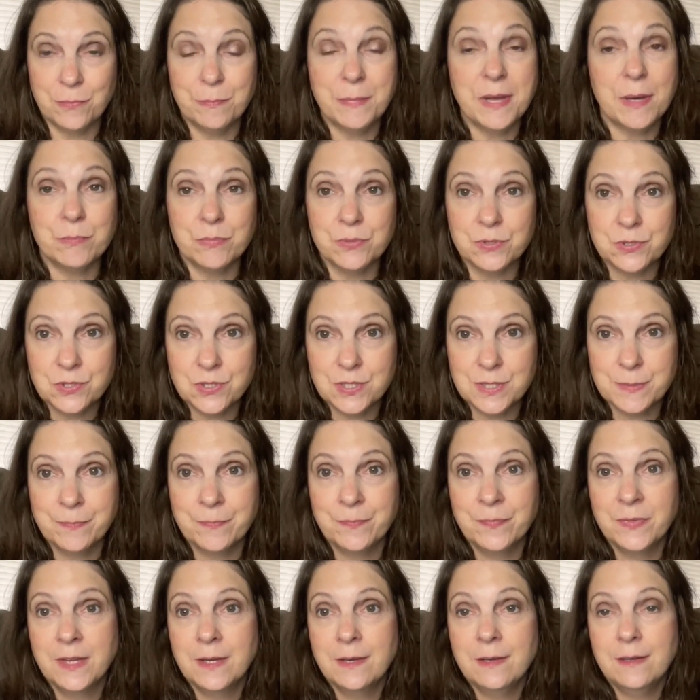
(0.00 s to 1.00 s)
members.
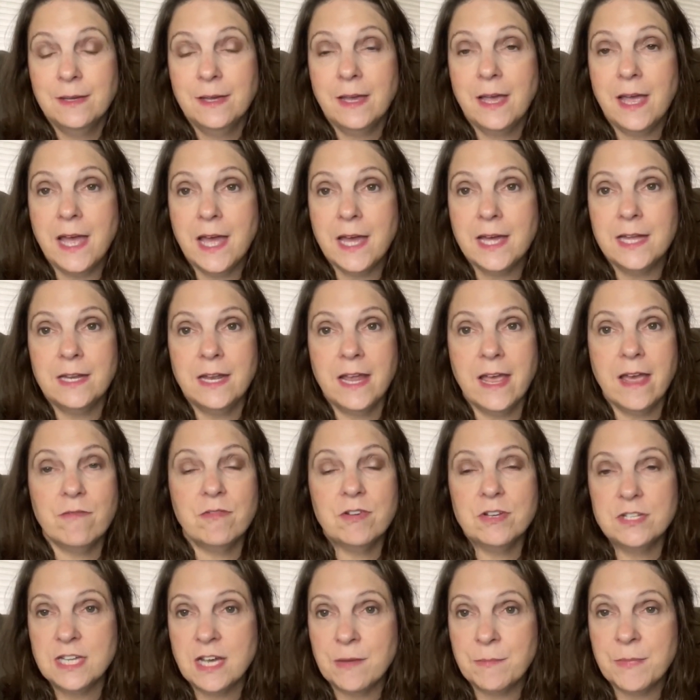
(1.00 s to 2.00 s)
And
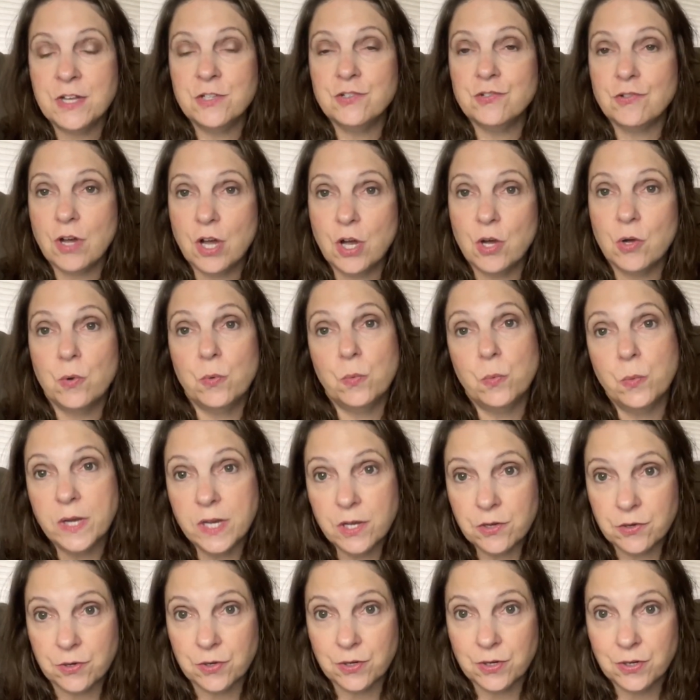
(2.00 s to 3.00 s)
every time I draw a
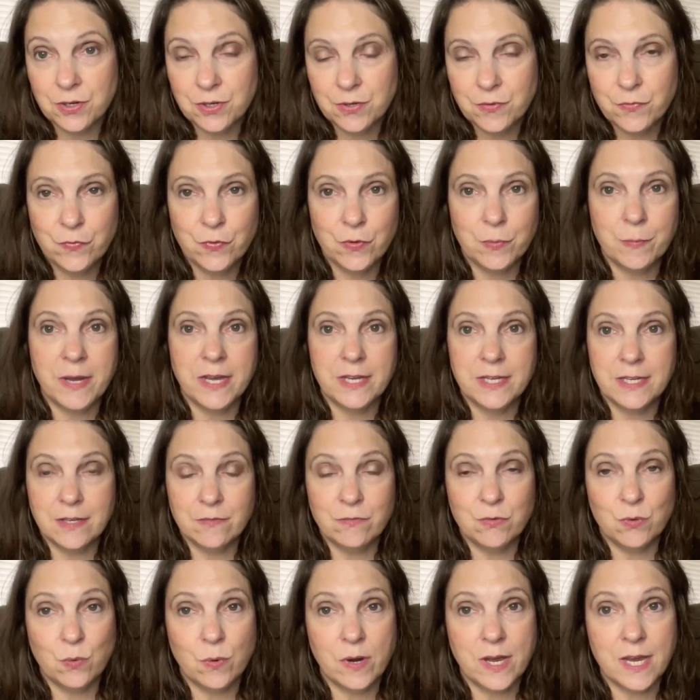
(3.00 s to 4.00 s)
winner for my
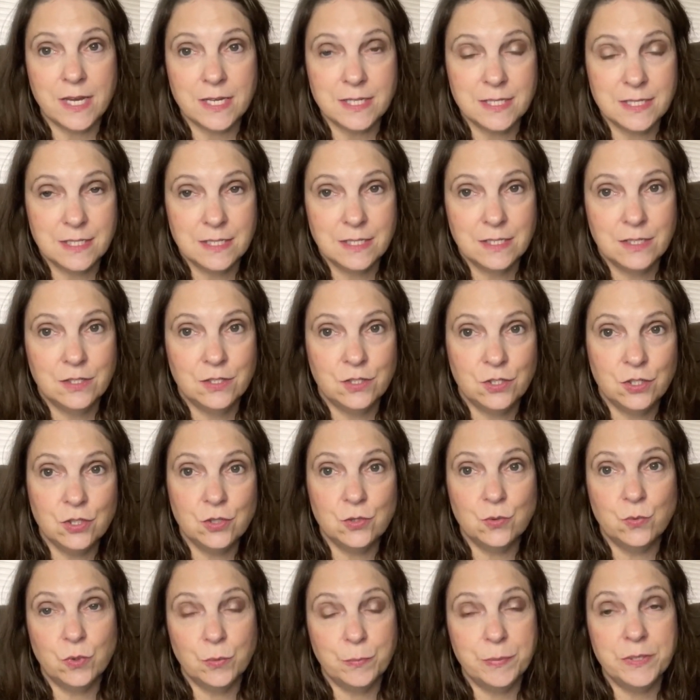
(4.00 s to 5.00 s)
giveaways,
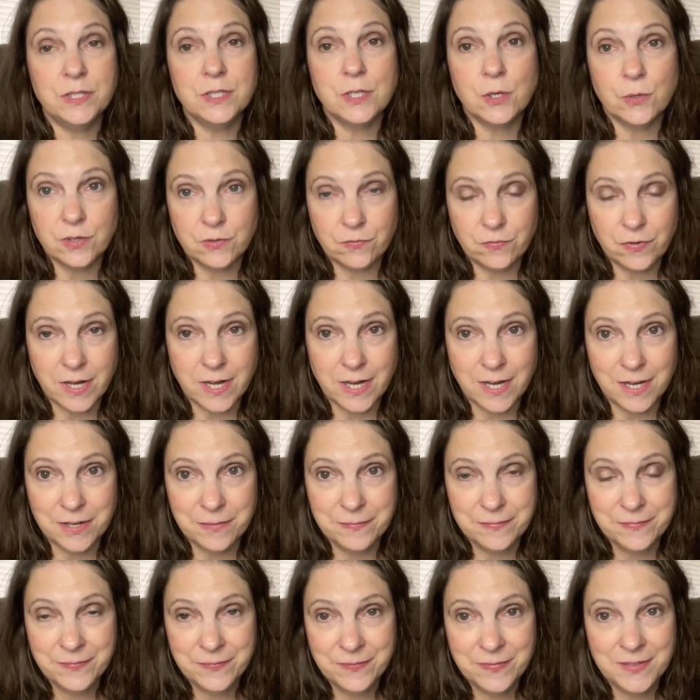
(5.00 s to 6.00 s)
you will be notified.
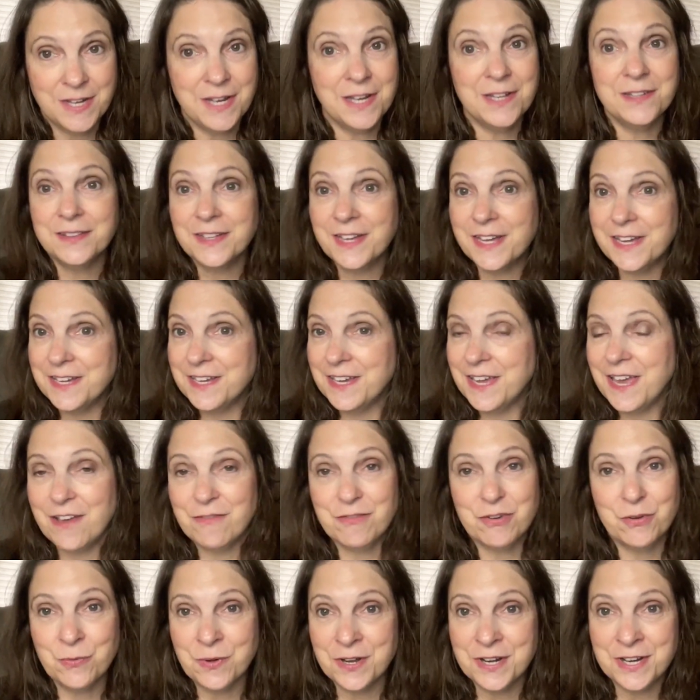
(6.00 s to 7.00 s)
Unlike
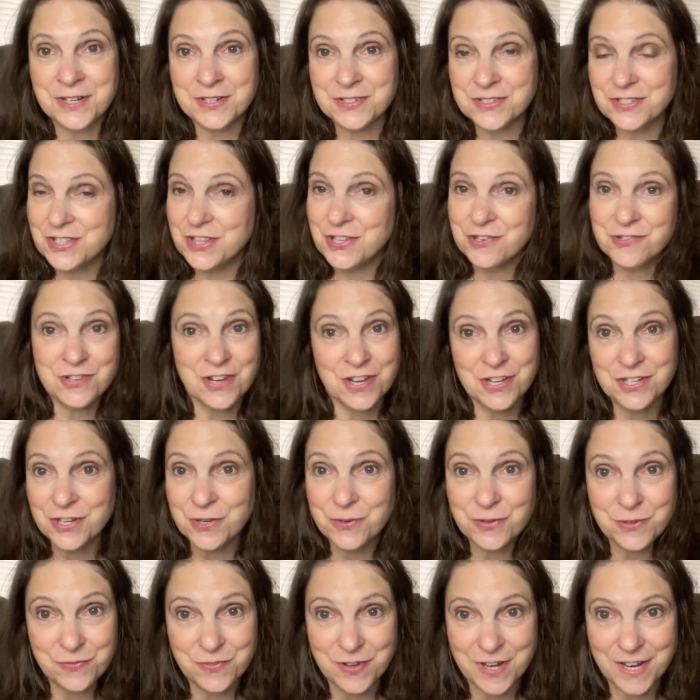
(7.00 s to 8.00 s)
everyone else, they're not
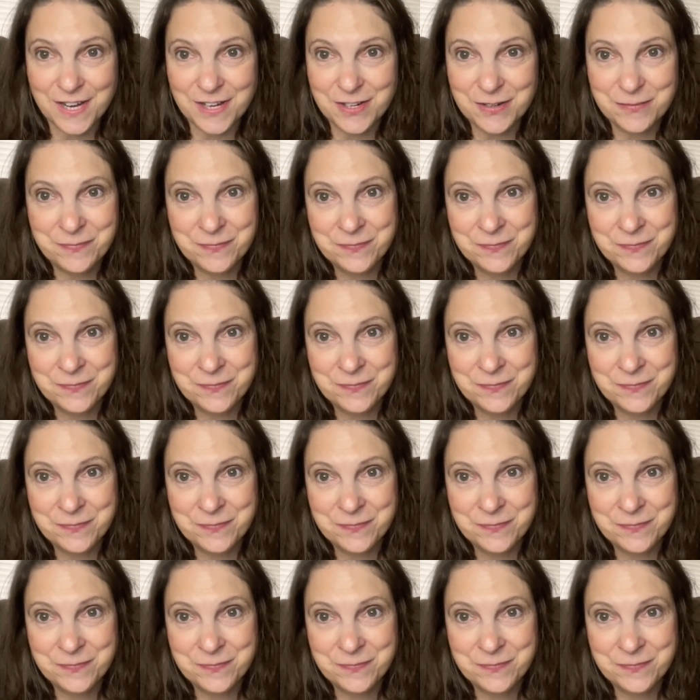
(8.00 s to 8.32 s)
notified.